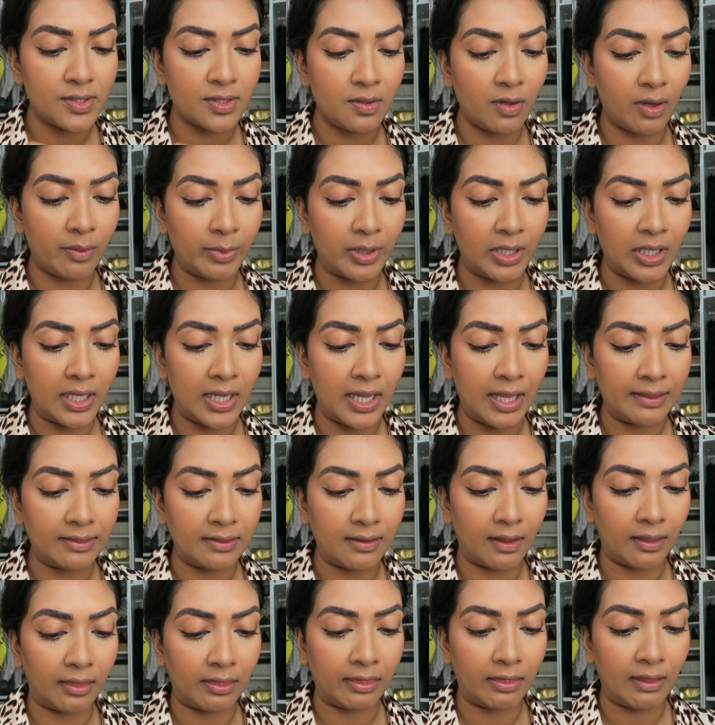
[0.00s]
So I'm gonna get
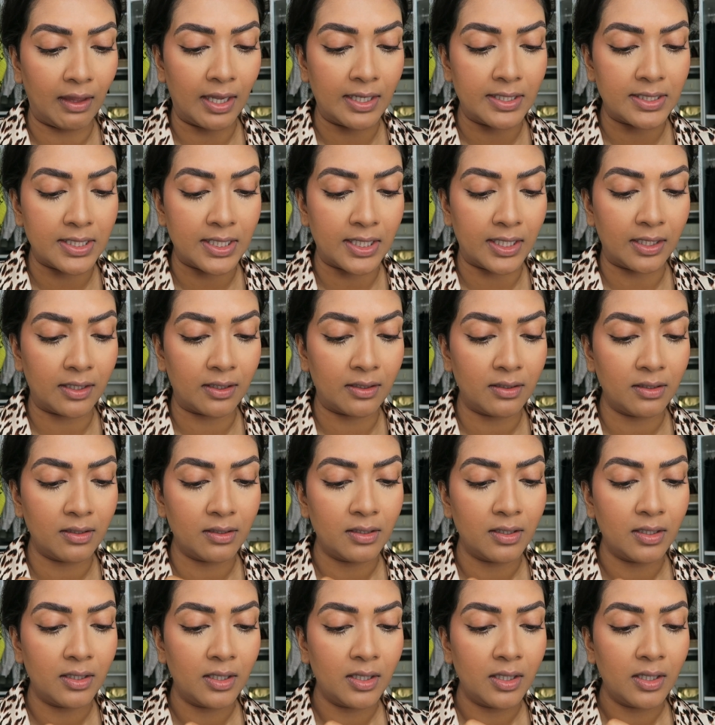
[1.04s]
the
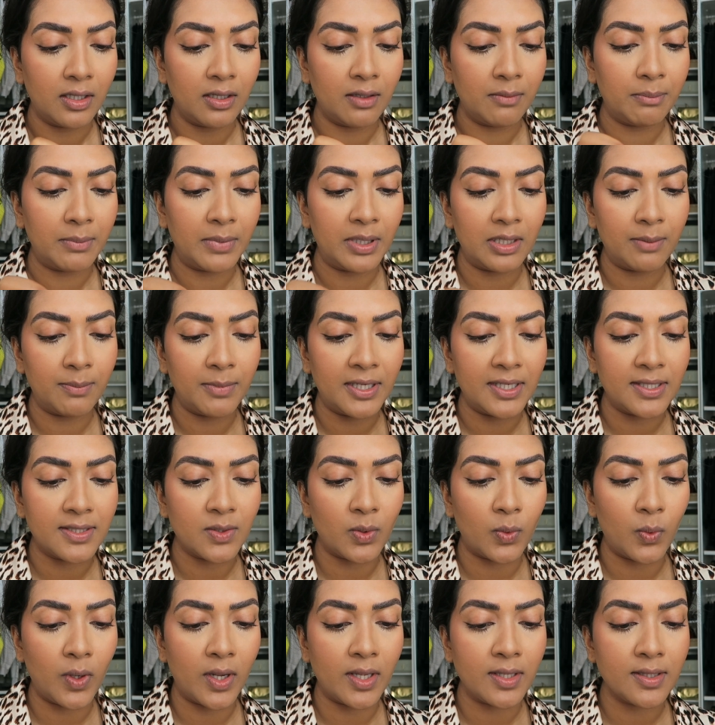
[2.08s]
13mm
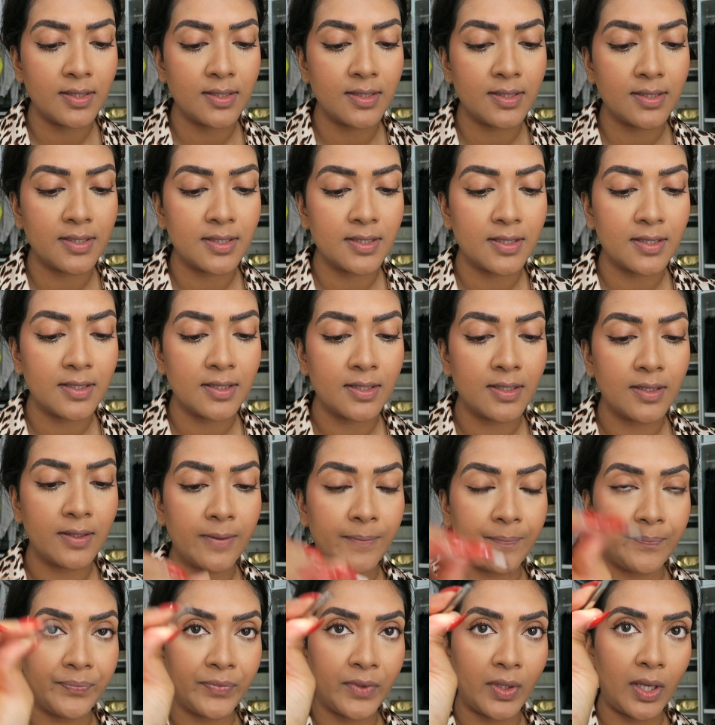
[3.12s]
ones.
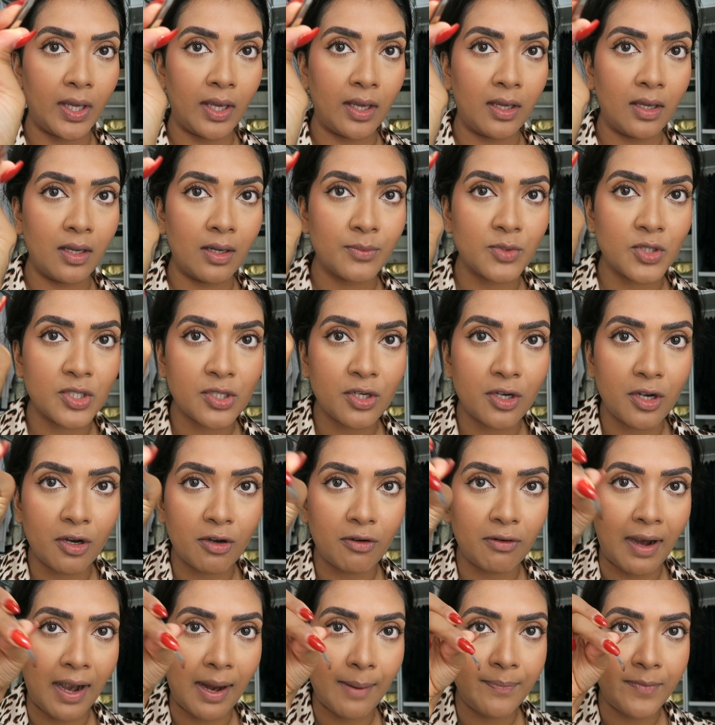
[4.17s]
Okay, I'm just gonna
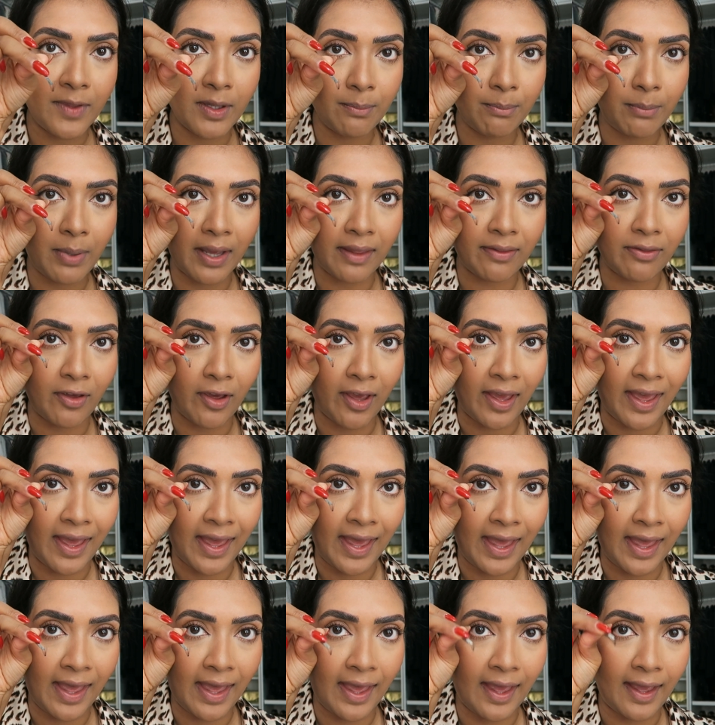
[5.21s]
grab them by the
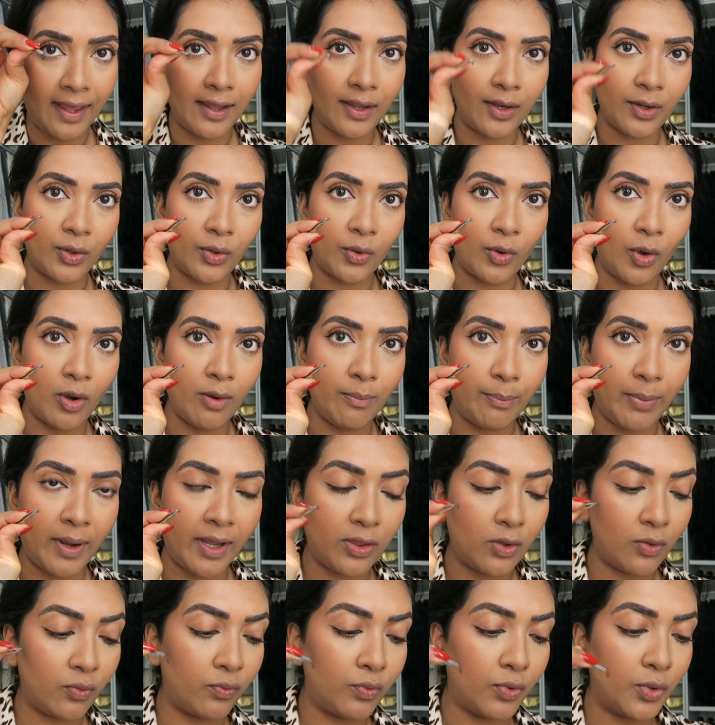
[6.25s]
hair, not by
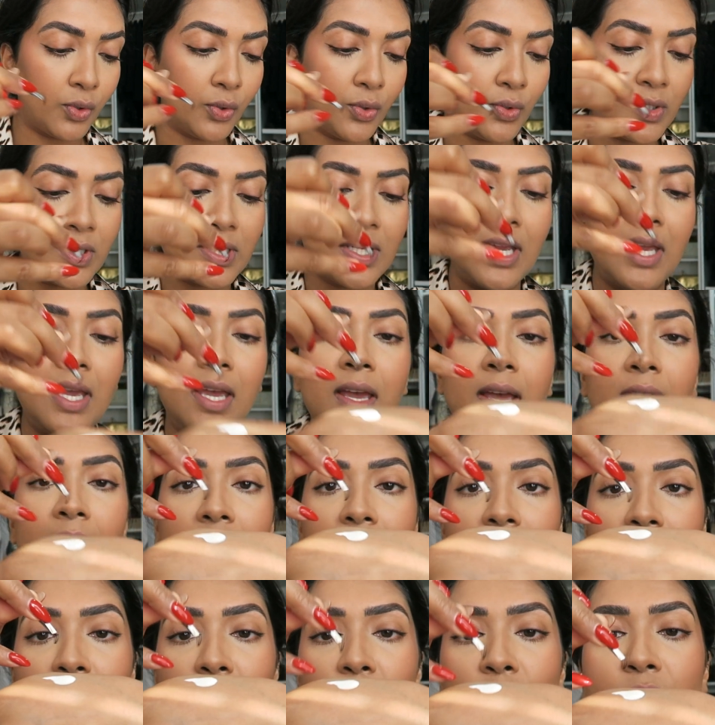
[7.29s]
the root.
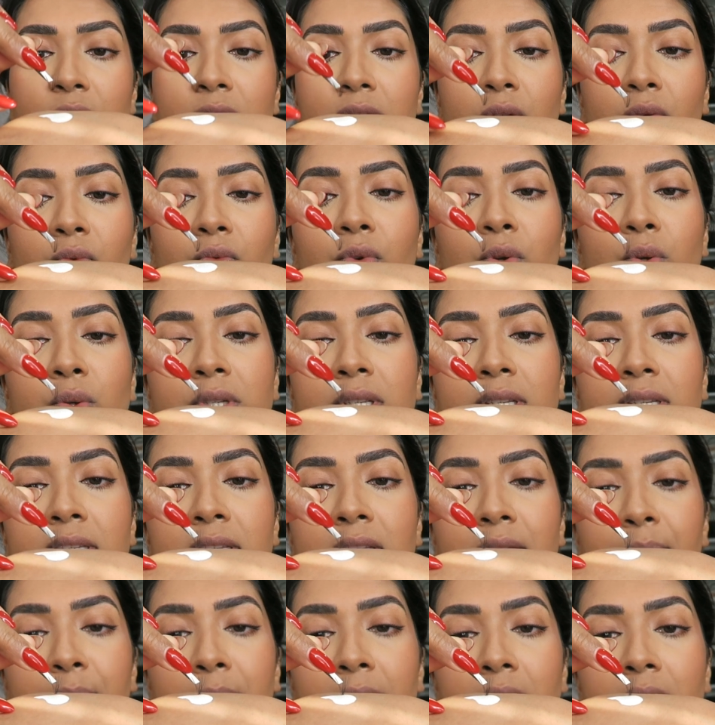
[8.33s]
Use the root to
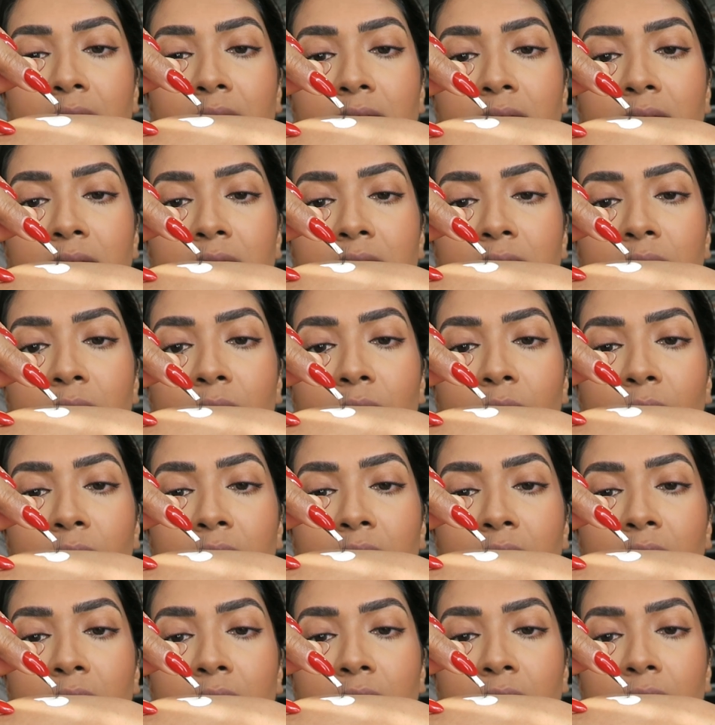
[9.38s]
dip it into
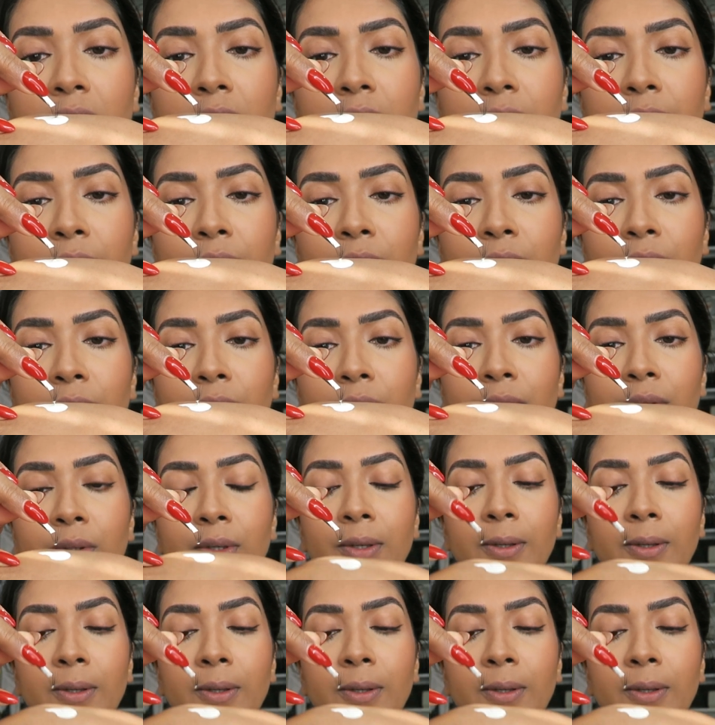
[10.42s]
the glue.